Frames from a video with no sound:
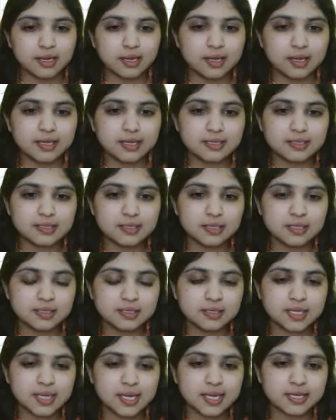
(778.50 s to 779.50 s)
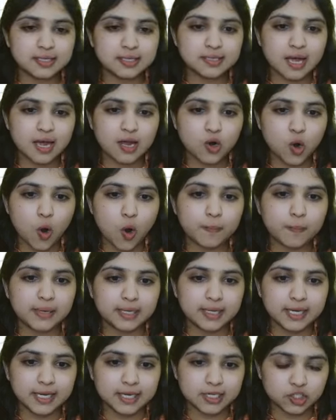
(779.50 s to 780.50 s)
the CSR
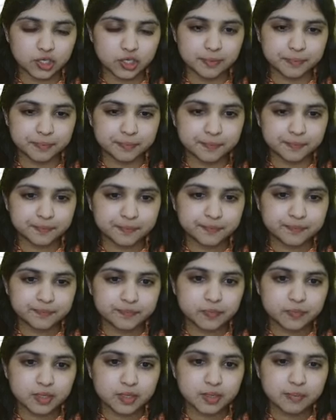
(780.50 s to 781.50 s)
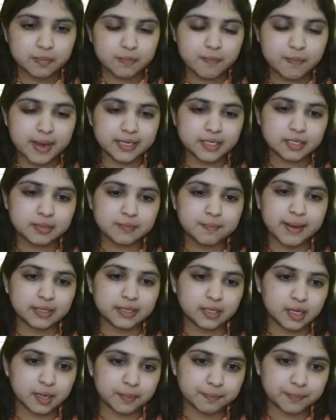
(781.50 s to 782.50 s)
obligation met by
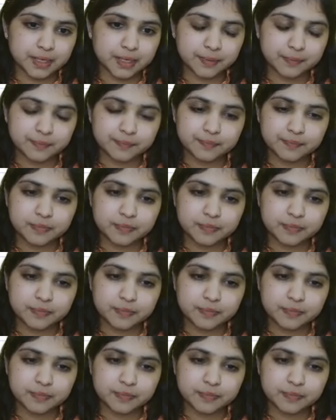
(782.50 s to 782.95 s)
the company?